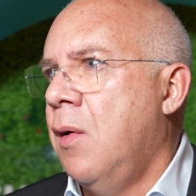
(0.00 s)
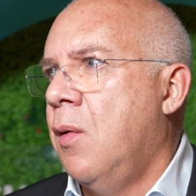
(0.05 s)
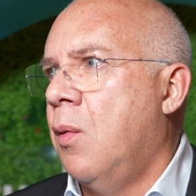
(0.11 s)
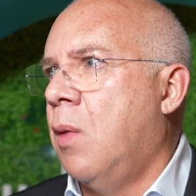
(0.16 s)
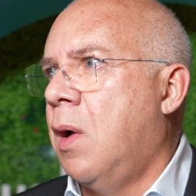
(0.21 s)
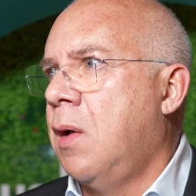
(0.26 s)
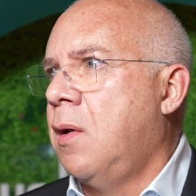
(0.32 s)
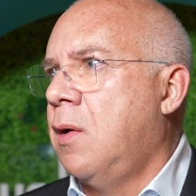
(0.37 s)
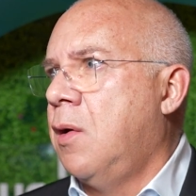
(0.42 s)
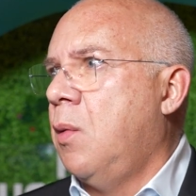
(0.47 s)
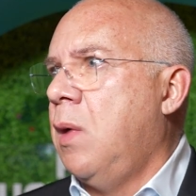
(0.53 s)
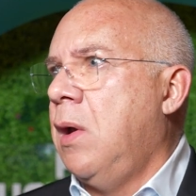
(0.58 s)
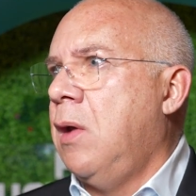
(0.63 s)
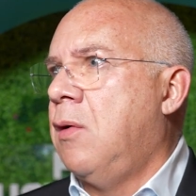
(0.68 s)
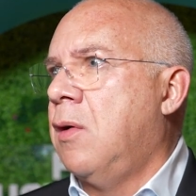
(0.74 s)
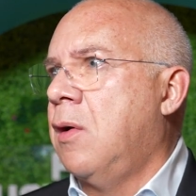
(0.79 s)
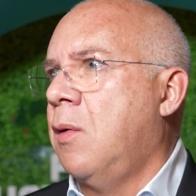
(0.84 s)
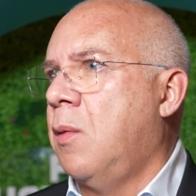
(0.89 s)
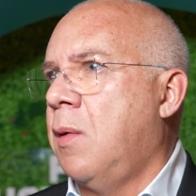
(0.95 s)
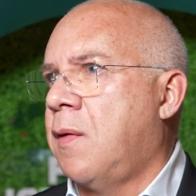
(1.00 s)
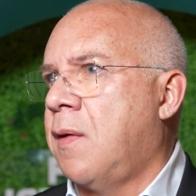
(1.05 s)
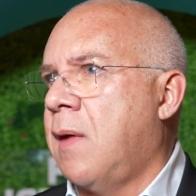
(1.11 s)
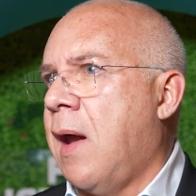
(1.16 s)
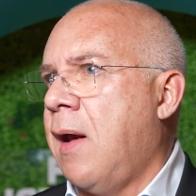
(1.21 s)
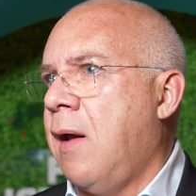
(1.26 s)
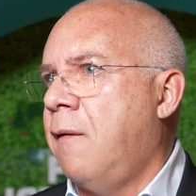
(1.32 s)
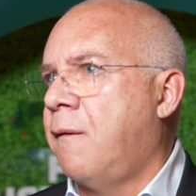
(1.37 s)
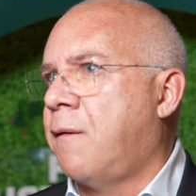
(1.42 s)
What do we do with
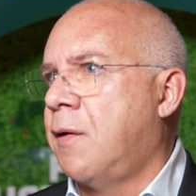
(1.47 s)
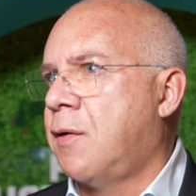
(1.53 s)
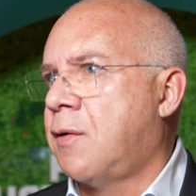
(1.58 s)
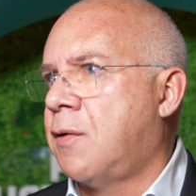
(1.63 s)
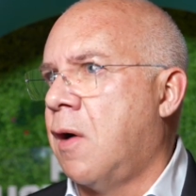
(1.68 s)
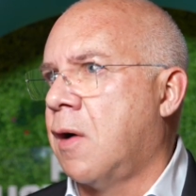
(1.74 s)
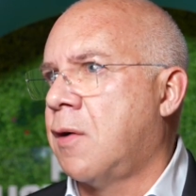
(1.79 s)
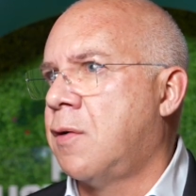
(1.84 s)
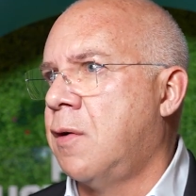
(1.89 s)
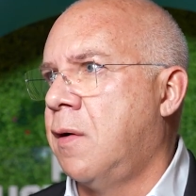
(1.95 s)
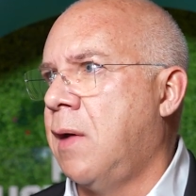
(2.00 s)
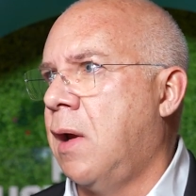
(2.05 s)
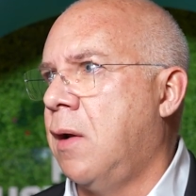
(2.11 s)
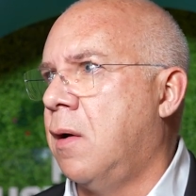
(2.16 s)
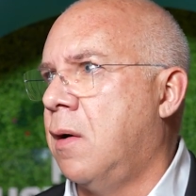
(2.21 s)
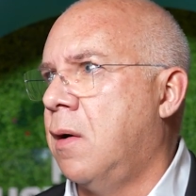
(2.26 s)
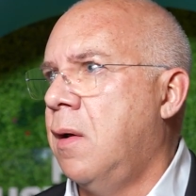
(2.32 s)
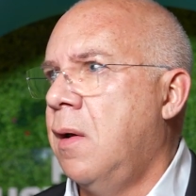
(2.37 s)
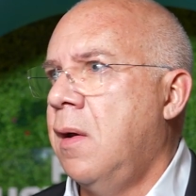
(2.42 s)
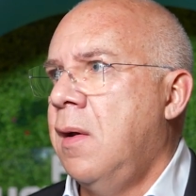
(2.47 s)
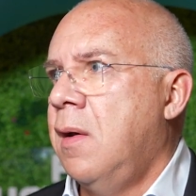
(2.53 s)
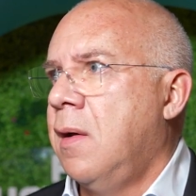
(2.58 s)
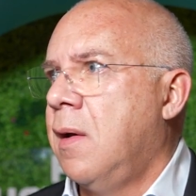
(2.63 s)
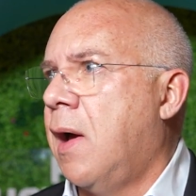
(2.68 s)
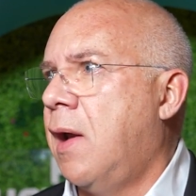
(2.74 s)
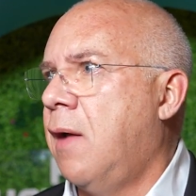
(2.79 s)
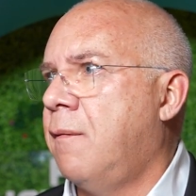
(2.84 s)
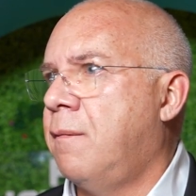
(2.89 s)
that infrastructure, that
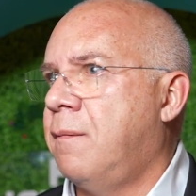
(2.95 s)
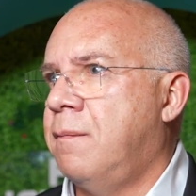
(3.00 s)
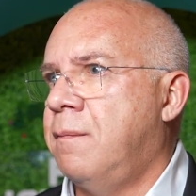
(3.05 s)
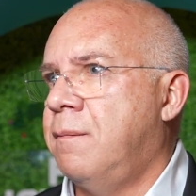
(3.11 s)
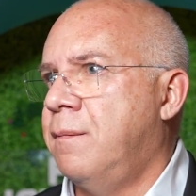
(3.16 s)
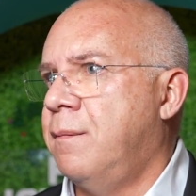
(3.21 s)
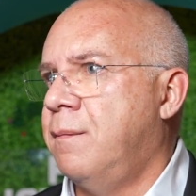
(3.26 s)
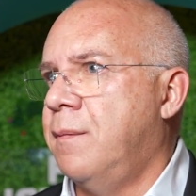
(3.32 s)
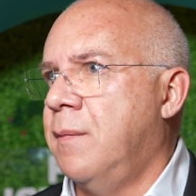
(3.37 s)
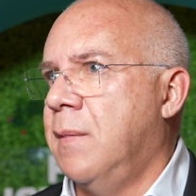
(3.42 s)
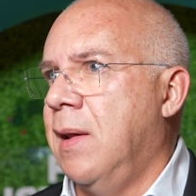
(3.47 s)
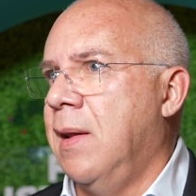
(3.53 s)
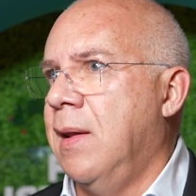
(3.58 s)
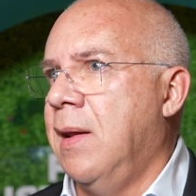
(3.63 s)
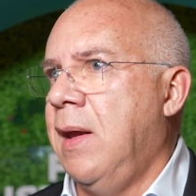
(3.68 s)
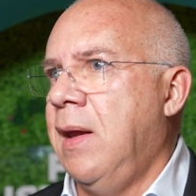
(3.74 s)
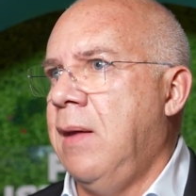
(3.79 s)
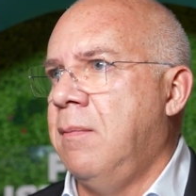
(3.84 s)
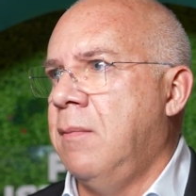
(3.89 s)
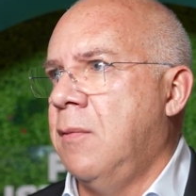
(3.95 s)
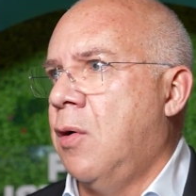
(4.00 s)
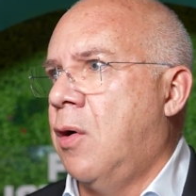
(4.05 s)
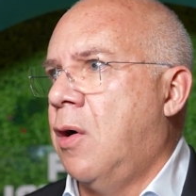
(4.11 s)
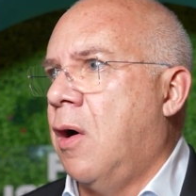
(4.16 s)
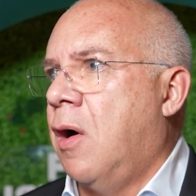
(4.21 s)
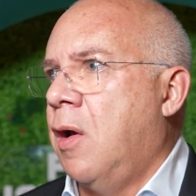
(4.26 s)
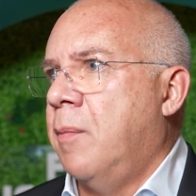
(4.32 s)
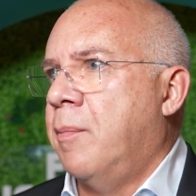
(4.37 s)
kind of laden
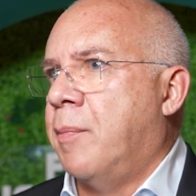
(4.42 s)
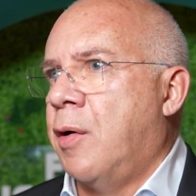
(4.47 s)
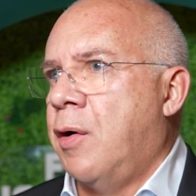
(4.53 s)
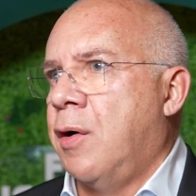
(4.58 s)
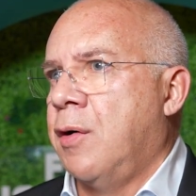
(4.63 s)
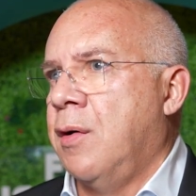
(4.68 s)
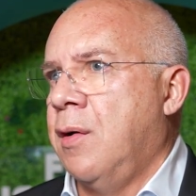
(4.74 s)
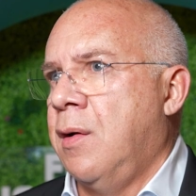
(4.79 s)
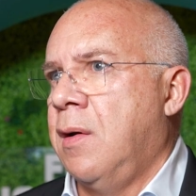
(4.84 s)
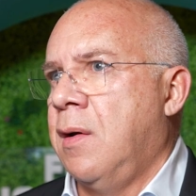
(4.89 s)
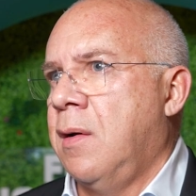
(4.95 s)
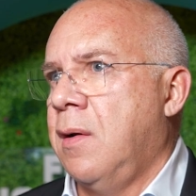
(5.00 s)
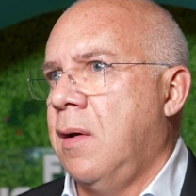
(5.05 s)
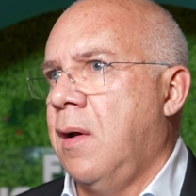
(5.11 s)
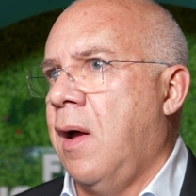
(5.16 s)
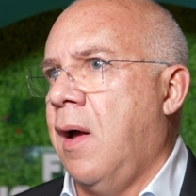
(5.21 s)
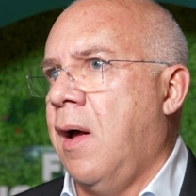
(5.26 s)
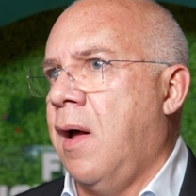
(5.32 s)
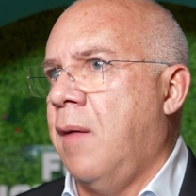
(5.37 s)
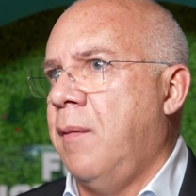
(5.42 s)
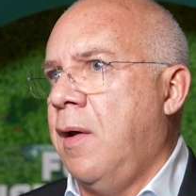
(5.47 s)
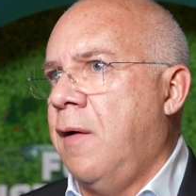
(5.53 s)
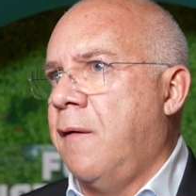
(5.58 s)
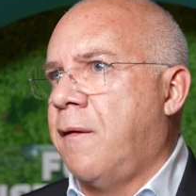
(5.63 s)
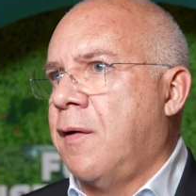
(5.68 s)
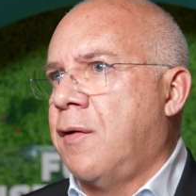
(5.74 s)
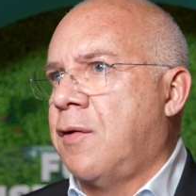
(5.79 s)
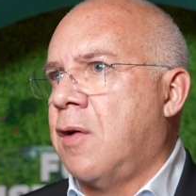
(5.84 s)
or unburdened
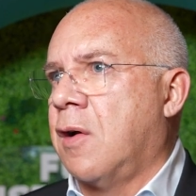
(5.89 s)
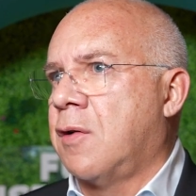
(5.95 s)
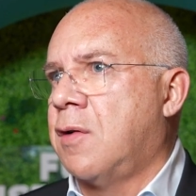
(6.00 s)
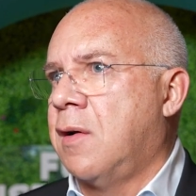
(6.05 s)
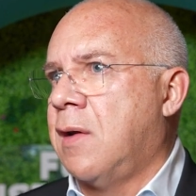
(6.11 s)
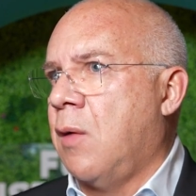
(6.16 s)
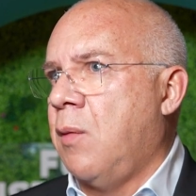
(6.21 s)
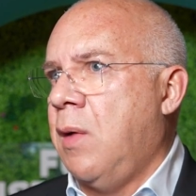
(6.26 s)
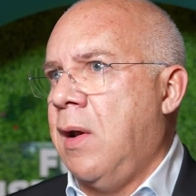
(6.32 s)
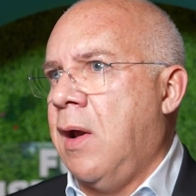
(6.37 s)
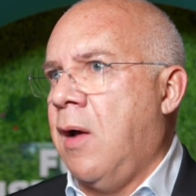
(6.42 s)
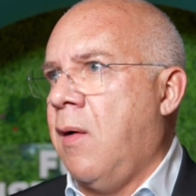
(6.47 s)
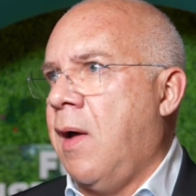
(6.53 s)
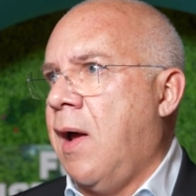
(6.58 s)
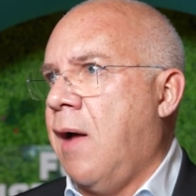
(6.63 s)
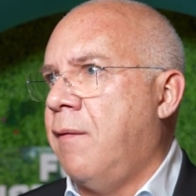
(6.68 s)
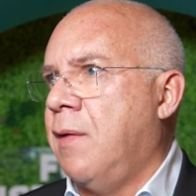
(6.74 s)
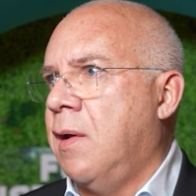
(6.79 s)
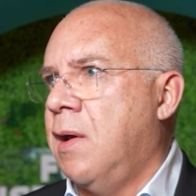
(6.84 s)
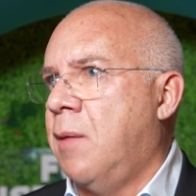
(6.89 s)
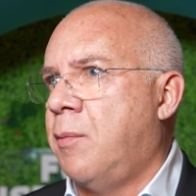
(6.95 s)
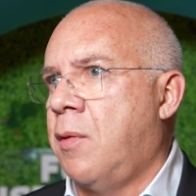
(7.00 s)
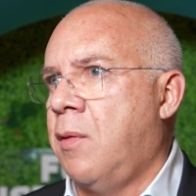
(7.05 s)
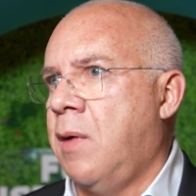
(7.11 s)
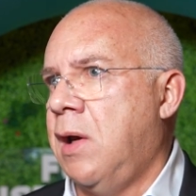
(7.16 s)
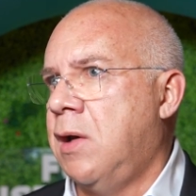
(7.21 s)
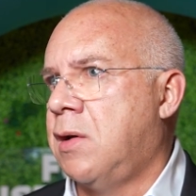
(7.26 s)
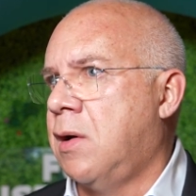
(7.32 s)
infrastructure that we now have the
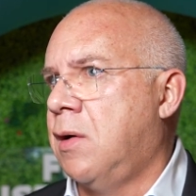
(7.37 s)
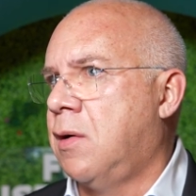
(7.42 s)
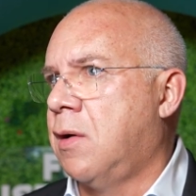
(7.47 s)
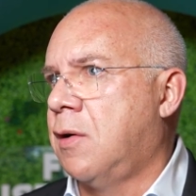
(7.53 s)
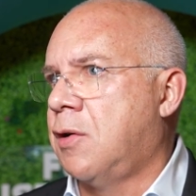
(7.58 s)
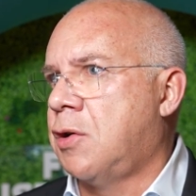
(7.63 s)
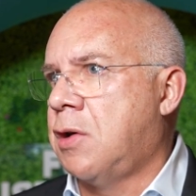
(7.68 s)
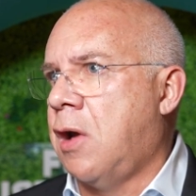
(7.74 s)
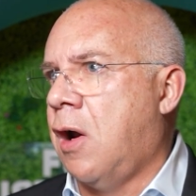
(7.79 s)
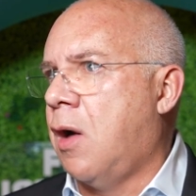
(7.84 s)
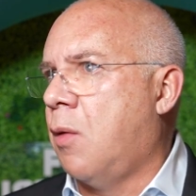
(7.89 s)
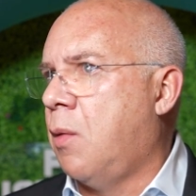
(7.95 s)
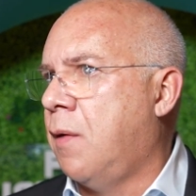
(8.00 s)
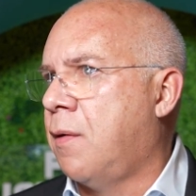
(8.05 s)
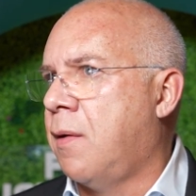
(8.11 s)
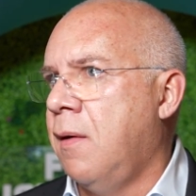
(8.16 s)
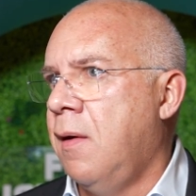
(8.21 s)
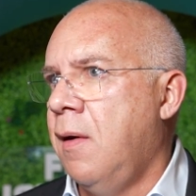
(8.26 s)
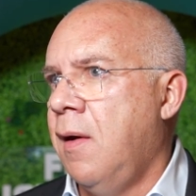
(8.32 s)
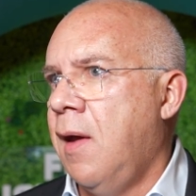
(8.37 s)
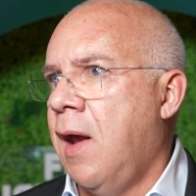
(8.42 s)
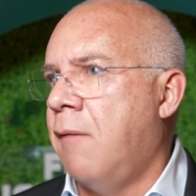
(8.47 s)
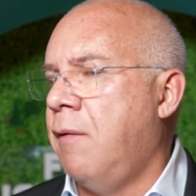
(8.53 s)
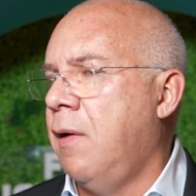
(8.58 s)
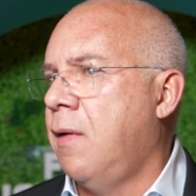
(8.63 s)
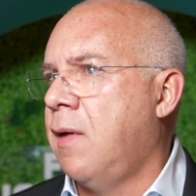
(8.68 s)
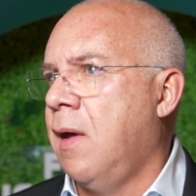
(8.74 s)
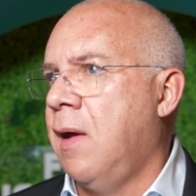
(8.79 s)
liberation to share with
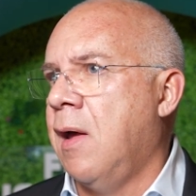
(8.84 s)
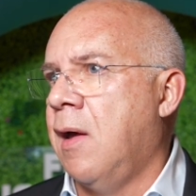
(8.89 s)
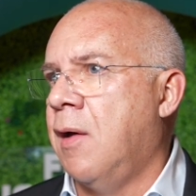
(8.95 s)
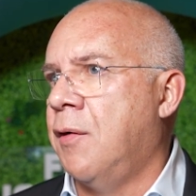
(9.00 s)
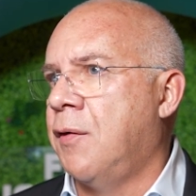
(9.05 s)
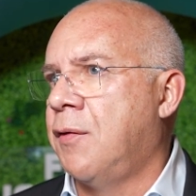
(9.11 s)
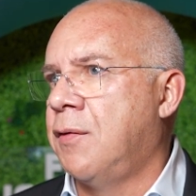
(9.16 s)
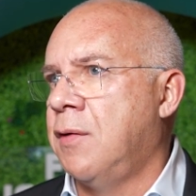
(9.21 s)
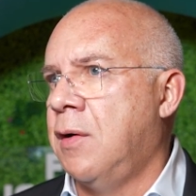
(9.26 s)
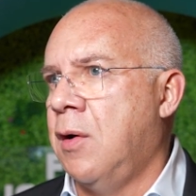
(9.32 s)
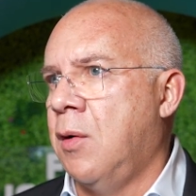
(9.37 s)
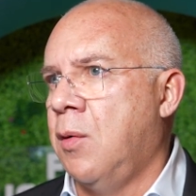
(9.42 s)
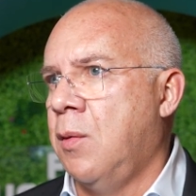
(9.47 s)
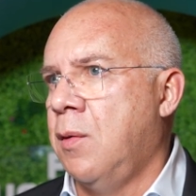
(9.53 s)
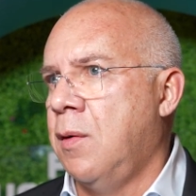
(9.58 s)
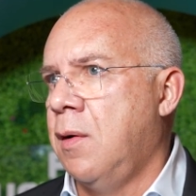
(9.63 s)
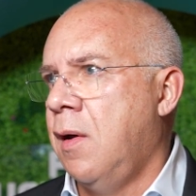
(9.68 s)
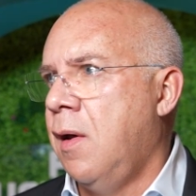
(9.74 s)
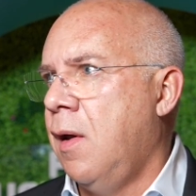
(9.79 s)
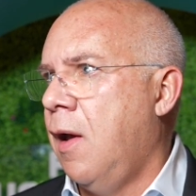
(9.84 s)
everything else, you know?